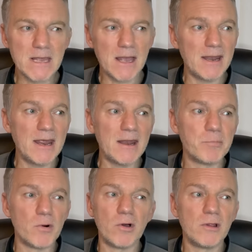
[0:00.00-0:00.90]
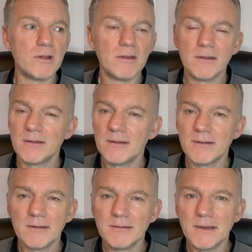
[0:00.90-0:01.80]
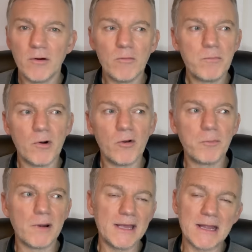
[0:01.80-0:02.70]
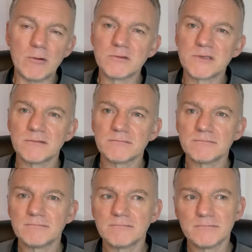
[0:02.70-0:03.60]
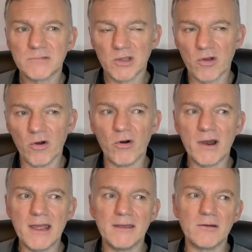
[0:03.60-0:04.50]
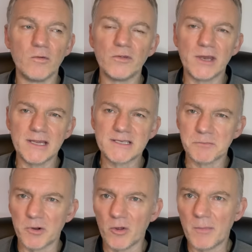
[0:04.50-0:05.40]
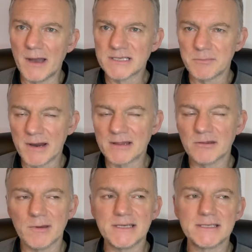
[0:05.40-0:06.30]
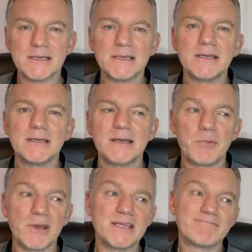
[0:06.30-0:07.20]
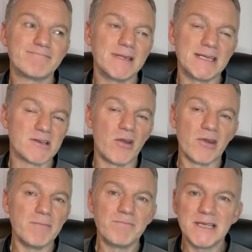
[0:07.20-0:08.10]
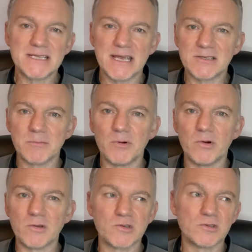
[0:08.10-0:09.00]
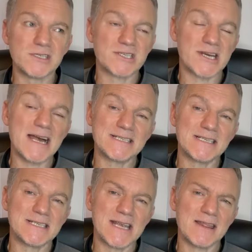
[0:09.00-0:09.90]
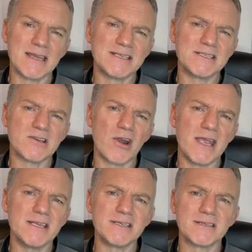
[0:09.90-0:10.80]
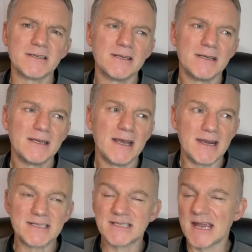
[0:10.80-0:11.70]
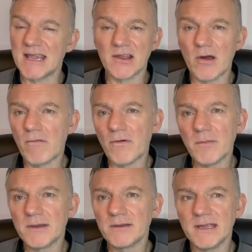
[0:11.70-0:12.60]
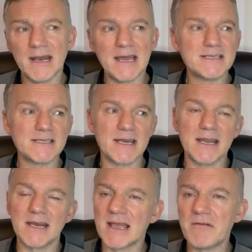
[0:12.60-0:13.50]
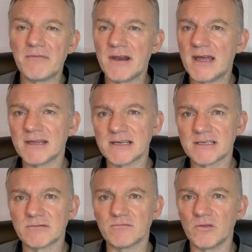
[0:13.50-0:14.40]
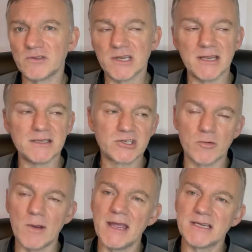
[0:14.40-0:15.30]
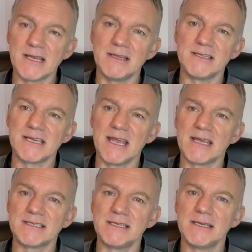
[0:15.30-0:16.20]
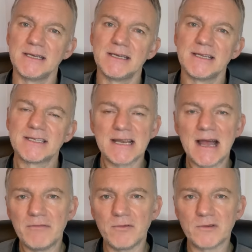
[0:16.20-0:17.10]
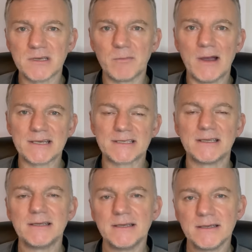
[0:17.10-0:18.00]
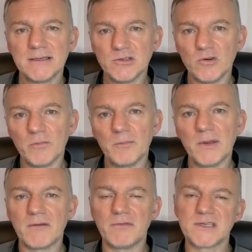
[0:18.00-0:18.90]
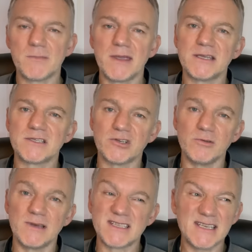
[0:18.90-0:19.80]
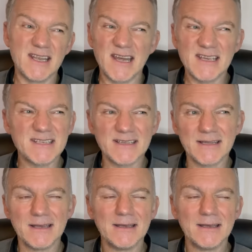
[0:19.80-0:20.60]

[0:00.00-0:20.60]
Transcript: And then a ball, ball played out. Decore under it, a ball back to Branthwaite. But it's on him. He takes a poor touch and tries to turn, thinks he's got ages. And it's taken off him, and United are in again. Fernandes runs in, squares it, and Xerxes side foots it past Jordan Pickford to make it 2-0 to United. And